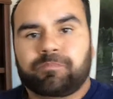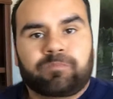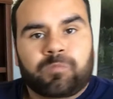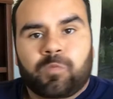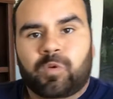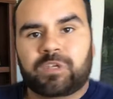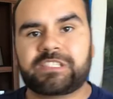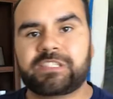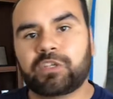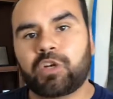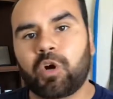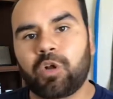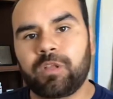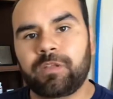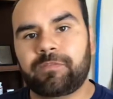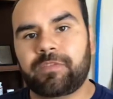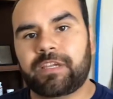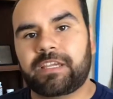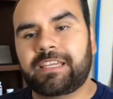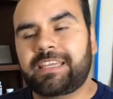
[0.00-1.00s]
What's the goal
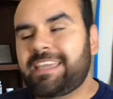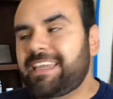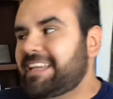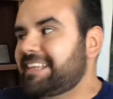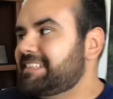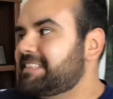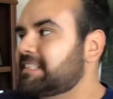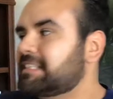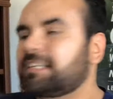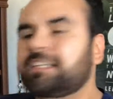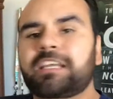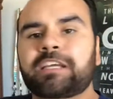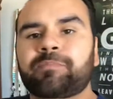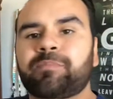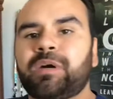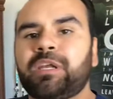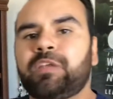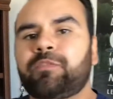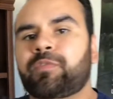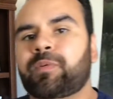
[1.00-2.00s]
of it? Is it to collect
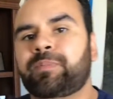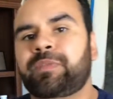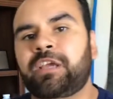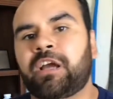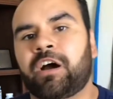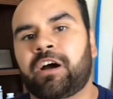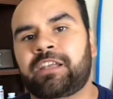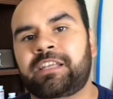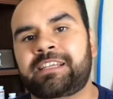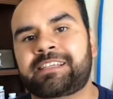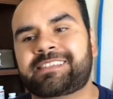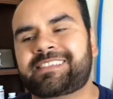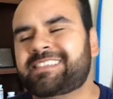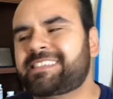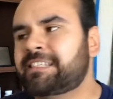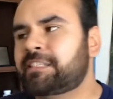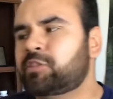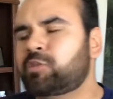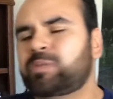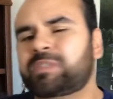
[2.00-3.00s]
money from the audience? Is
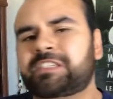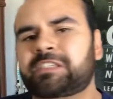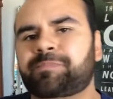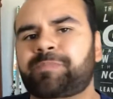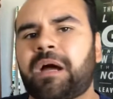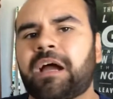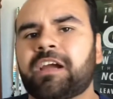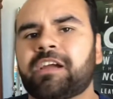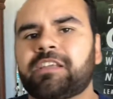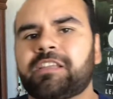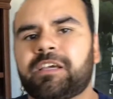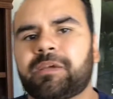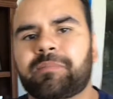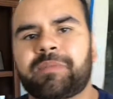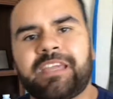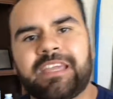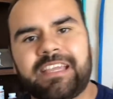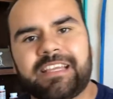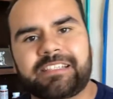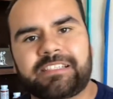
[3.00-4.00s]
it to inspire them?
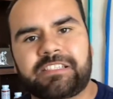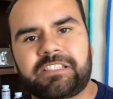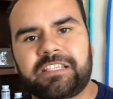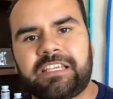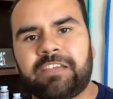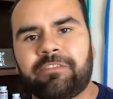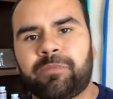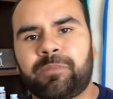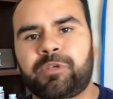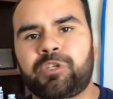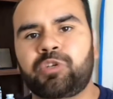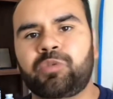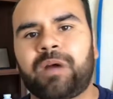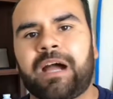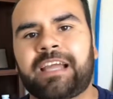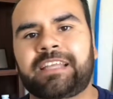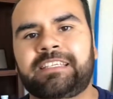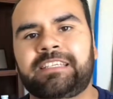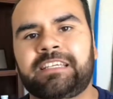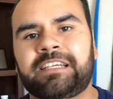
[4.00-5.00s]
Is it to give them a new
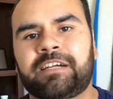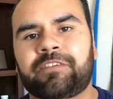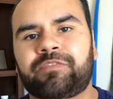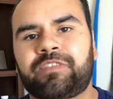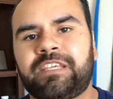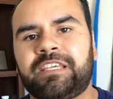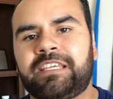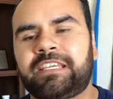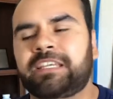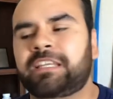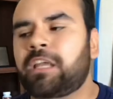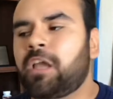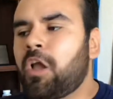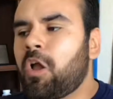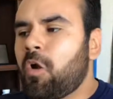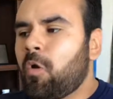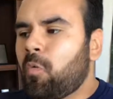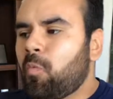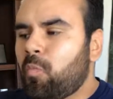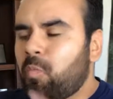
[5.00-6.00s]
idea of thinking?
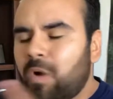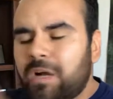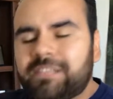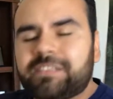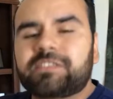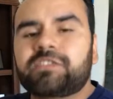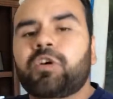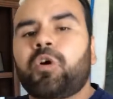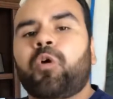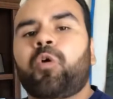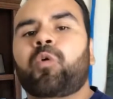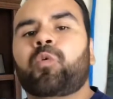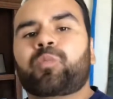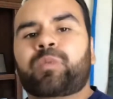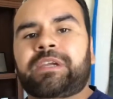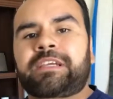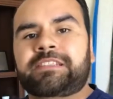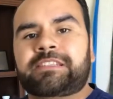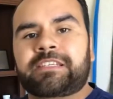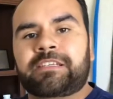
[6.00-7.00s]
What's the whole
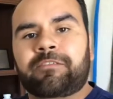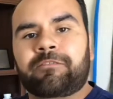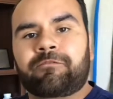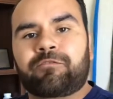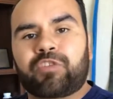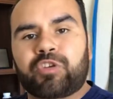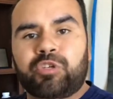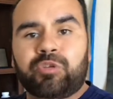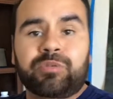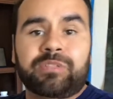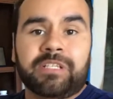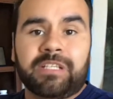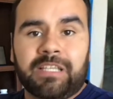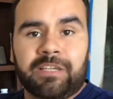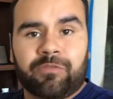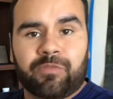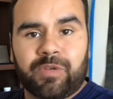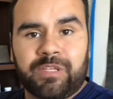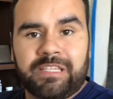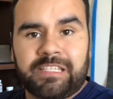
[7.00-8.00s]
reason for you
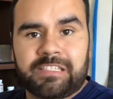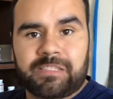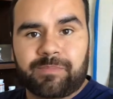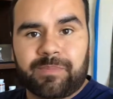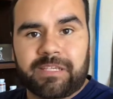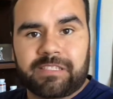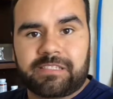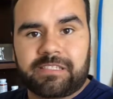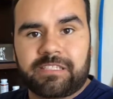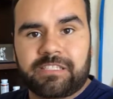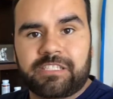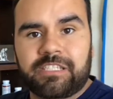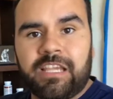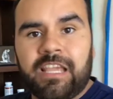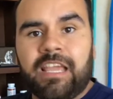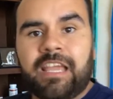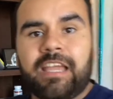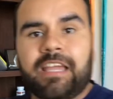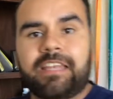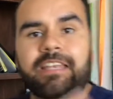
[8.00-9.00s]
delivering this message?
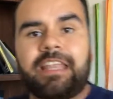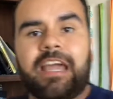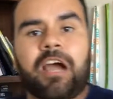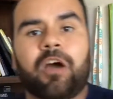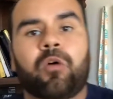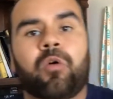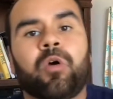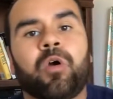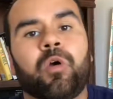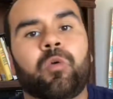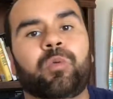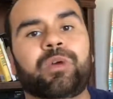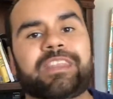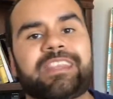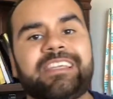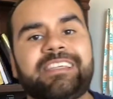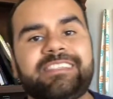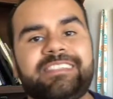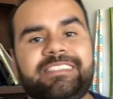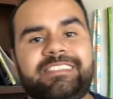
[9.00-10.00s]
Now, what
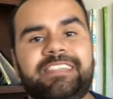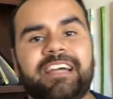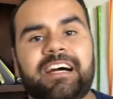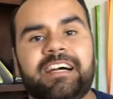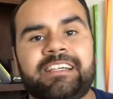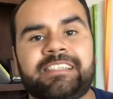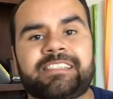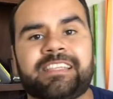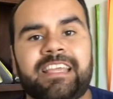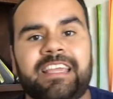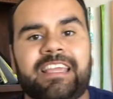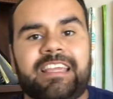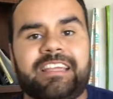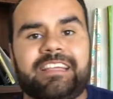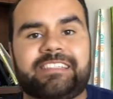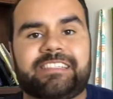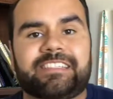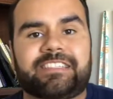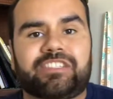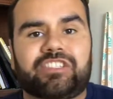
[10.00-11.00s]
this does
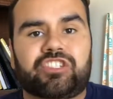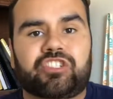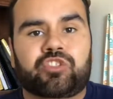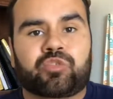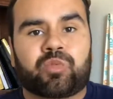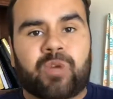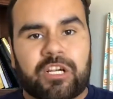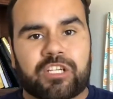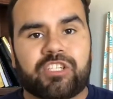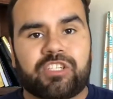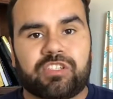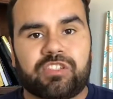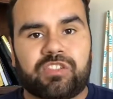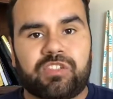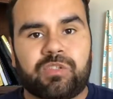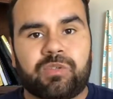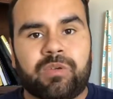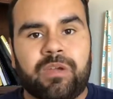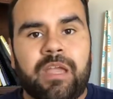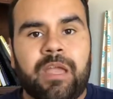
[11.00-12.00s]
is it structures
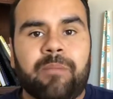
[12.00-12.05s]
you.